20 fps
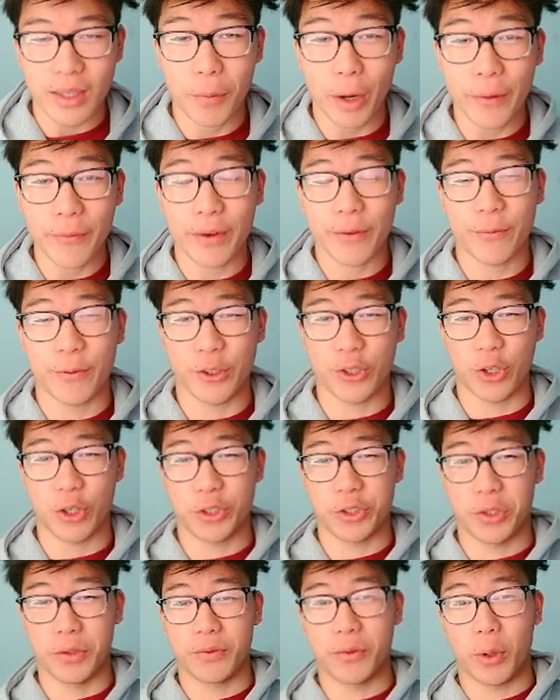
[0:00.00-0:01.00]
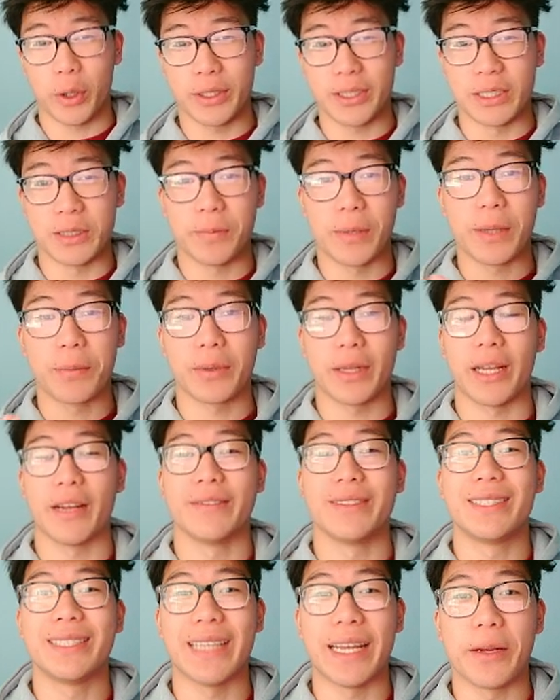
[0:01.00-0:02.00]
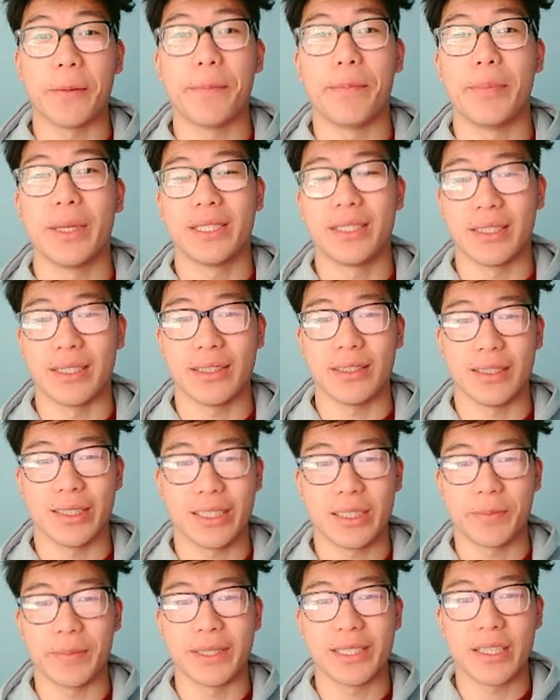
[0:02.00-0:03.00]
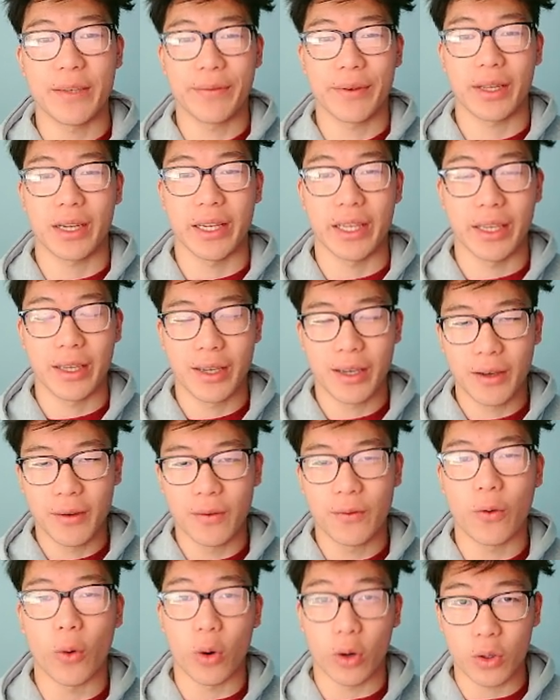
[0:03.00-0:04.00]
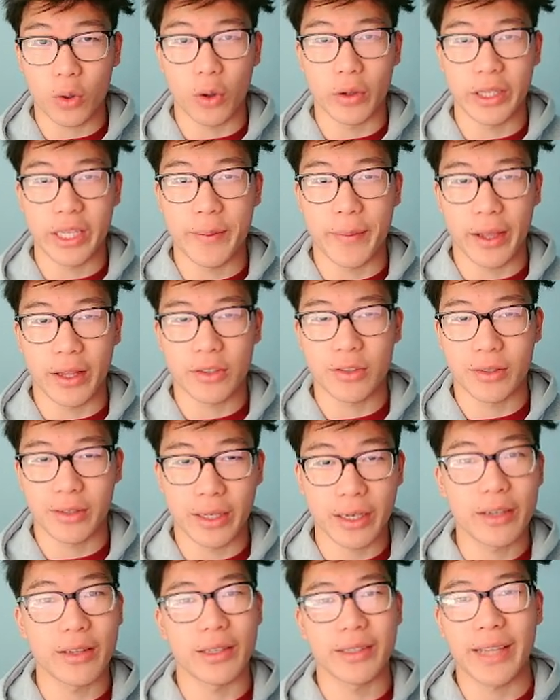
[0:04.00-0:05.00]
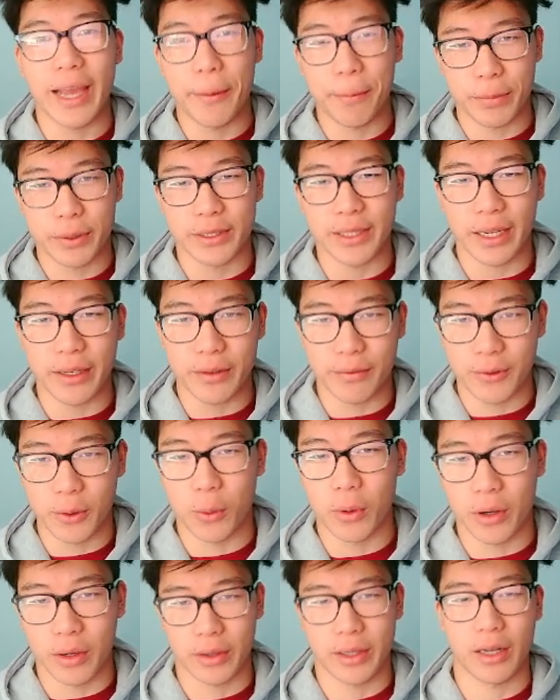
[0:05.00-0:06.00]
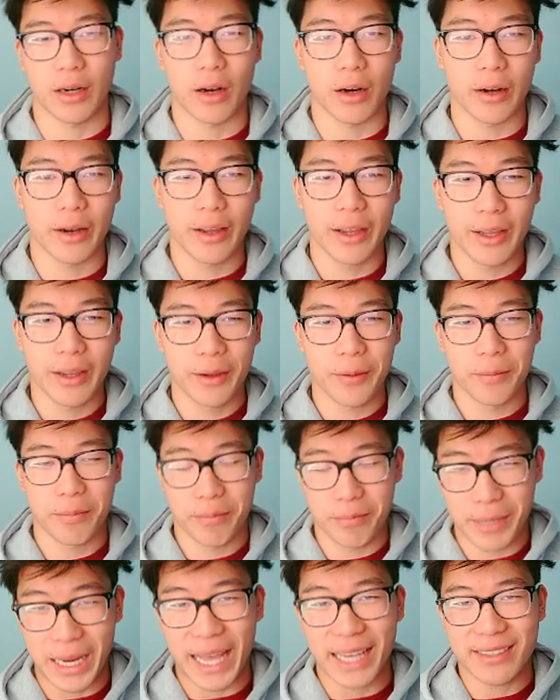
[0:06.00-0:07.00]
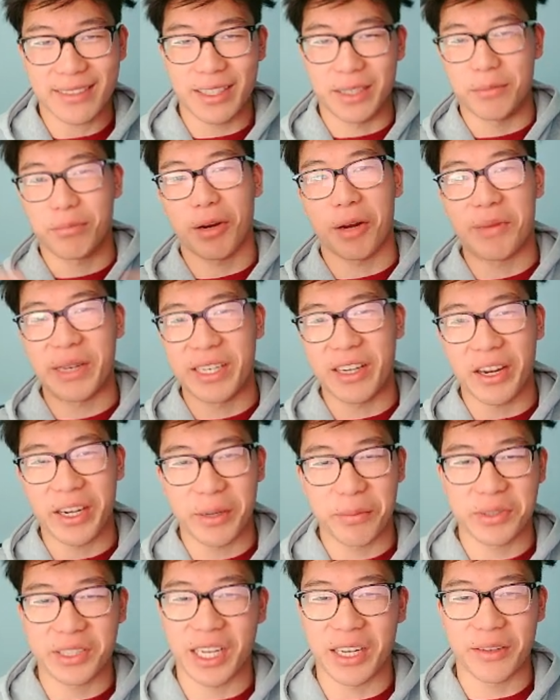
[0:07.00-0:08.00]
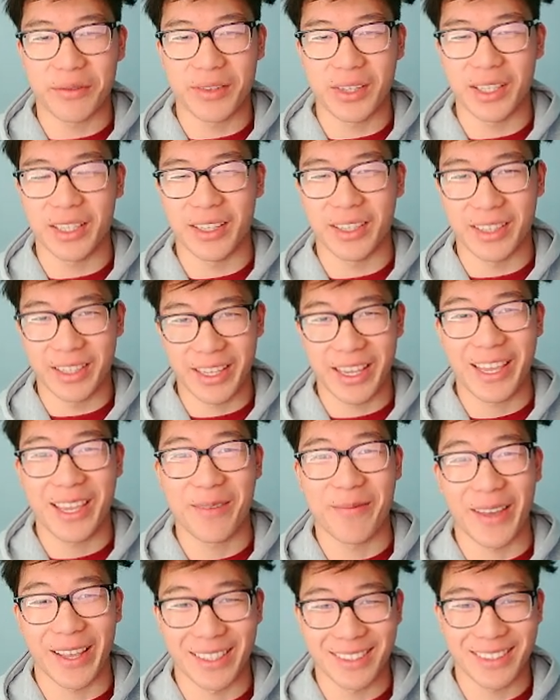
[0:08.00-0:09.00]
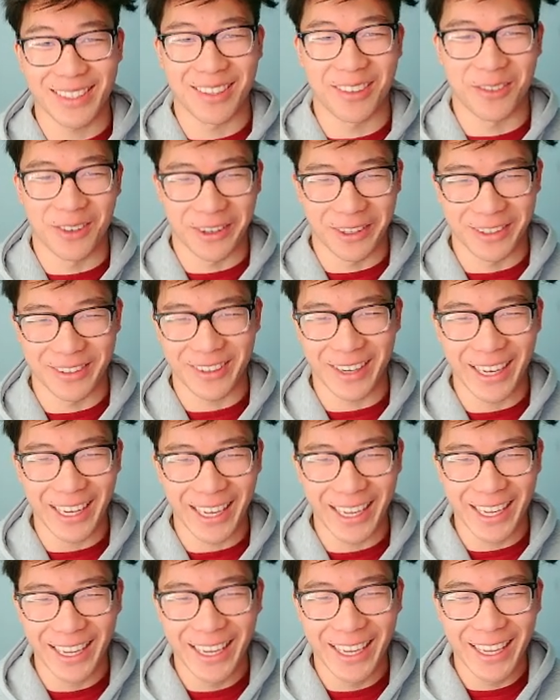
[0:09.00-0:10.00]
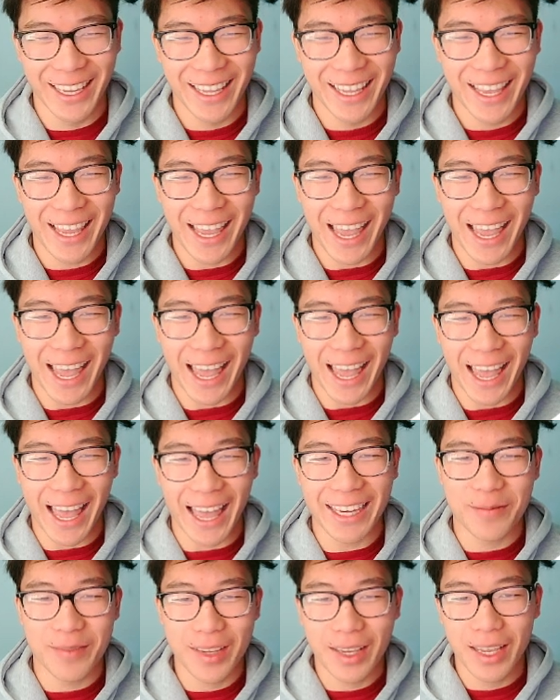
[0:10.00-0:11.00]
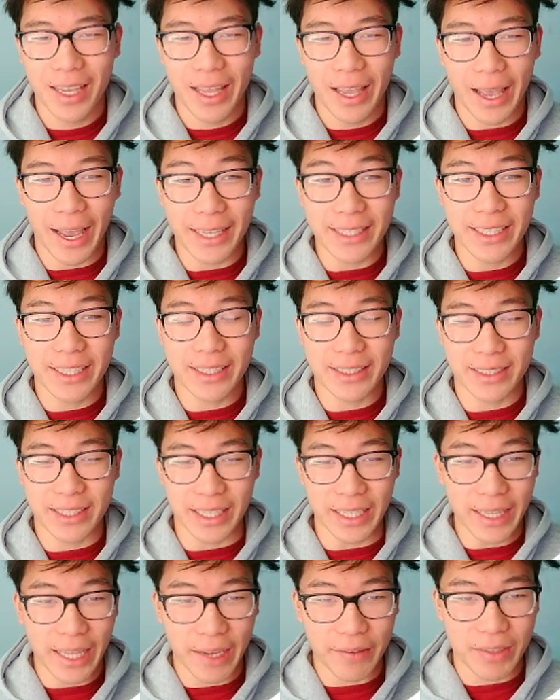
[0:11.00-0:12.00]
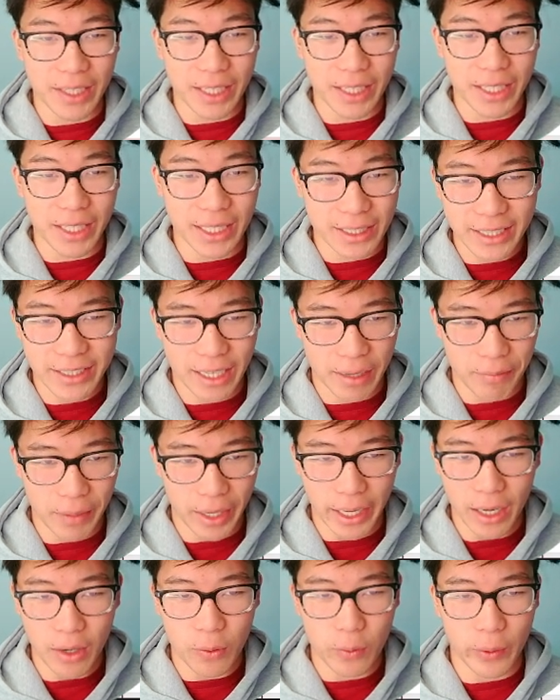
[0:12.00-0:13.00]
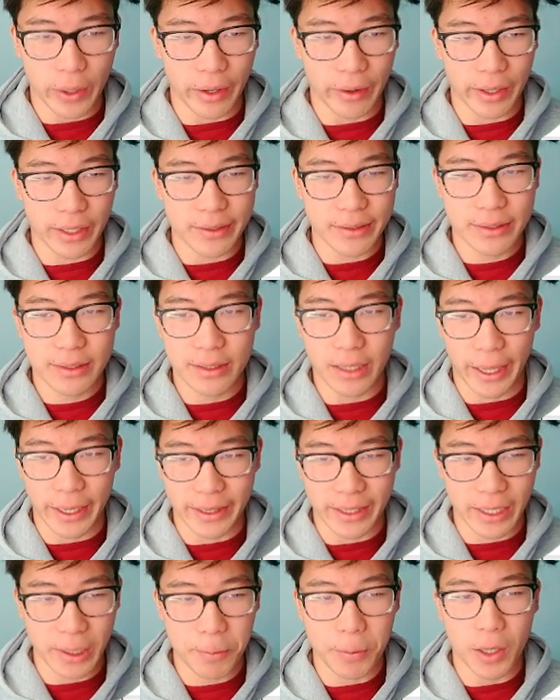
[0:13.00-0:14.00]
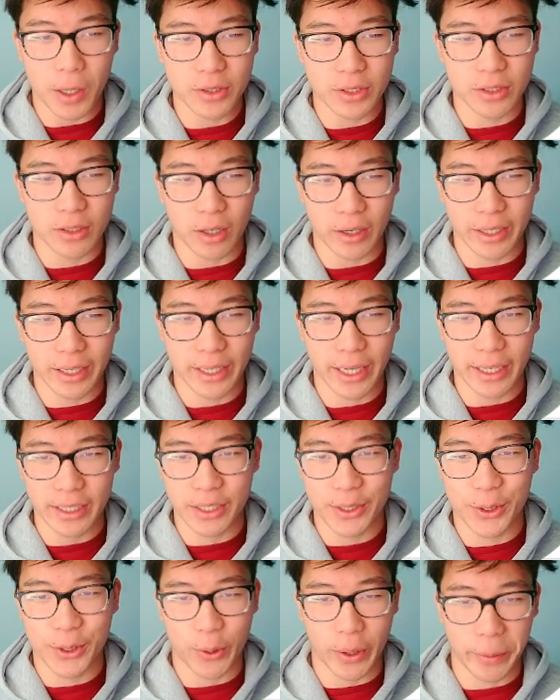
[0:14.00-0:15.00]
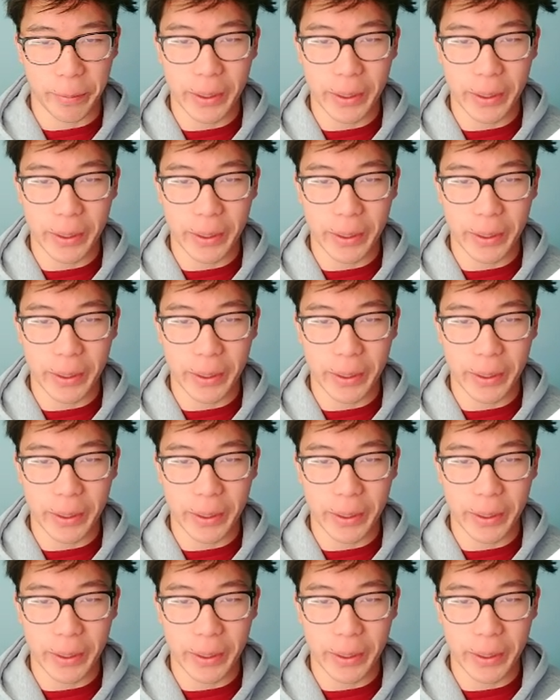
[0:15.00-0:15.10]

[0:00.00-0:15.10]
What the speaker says: private infrastructure, of course, is people that have set up businesses specifically for cold email. So they're the 10% of the world that are blasting probably 90% of the emails in the world, right? And as you can see, they have the exact same layout where it's like the inboxes are connected to